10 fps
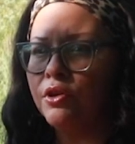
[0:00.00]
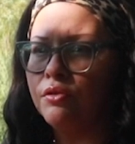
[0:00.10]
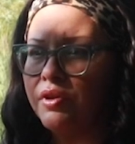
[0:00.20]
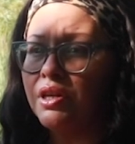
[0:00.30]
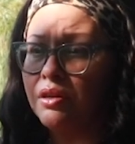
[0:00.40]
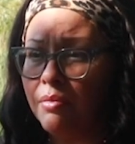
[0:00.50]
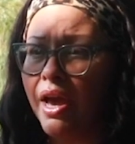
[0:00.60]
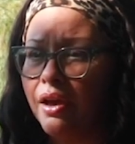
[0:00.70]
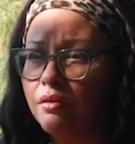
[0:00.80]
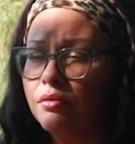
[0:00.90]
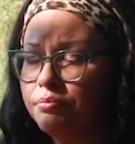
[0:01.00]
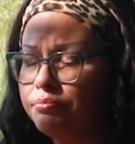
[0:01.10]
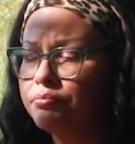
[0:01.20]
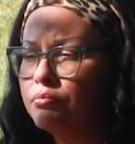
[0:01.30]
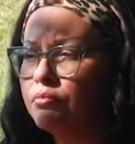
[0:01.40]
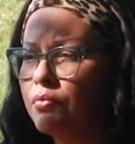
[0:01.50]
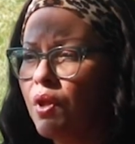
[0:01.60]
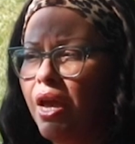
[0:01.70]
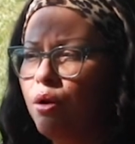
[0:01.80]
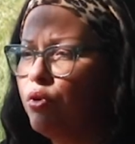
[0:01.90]
Puerto Rican man.
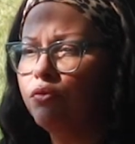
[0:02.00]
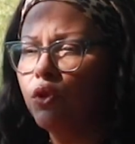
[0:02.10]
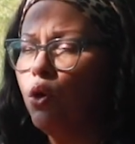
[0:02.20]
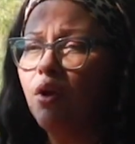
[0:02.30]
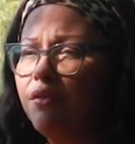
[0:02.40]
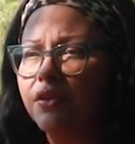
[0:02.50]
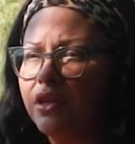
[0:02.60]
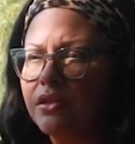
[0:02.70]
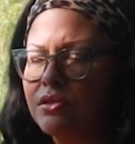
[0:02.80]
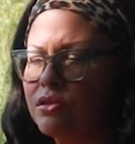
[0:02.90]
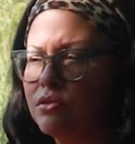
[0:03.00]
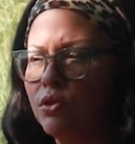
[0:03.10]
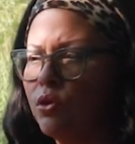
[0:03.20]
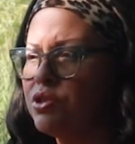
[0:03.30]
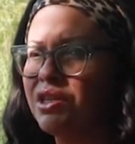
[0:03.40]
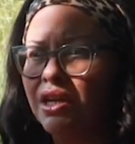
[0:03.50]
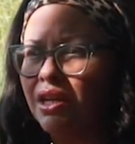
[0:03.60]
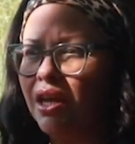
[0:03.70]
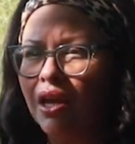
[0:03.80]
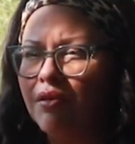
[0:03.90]
And with no evidence, no
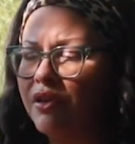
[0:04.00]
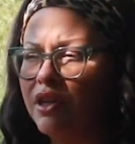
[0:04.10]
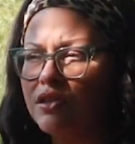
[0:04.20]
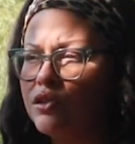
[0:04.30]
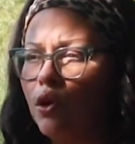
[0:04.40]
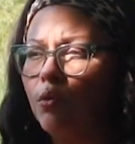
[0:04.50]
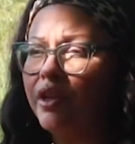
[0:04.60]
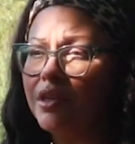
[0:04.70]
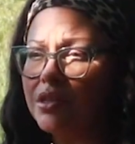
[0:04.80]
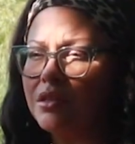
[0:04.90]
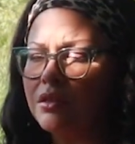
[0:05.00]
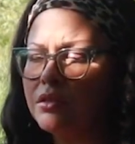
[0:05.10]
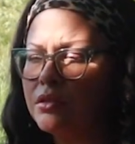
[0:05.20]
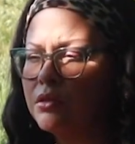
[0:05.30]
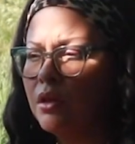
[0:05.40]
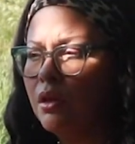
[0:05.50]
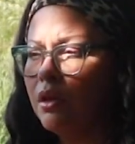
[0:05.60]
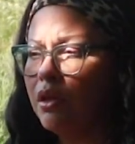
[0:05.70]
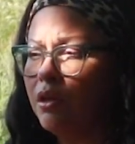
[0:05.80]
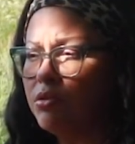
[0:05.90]
DNA evidence, no witnesses,
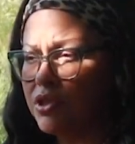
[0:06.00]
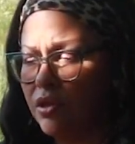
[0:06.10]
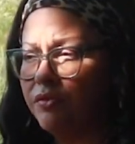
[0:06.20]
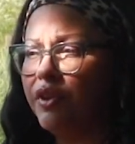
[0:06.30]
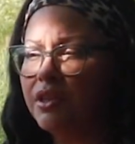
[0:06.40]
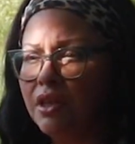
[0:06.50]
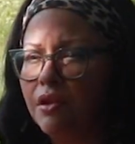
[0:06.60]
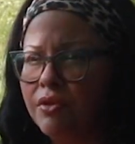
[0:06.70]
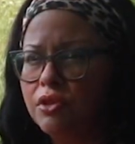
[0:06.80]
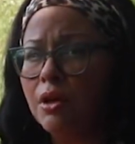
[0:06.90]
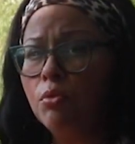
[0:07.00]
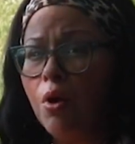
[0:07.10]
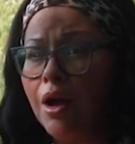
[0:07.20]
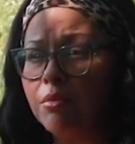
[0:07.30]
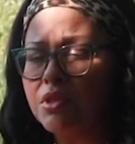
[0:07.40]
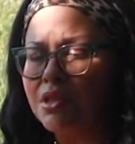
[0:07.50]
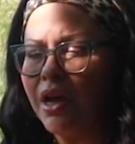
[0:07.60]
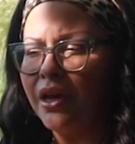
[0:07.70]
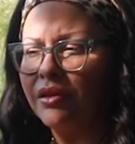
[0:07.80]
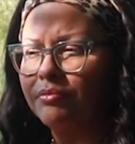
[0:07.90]
he was convicted of a double
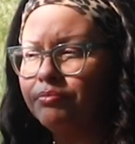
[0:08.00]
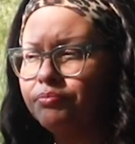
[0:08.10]
homicide,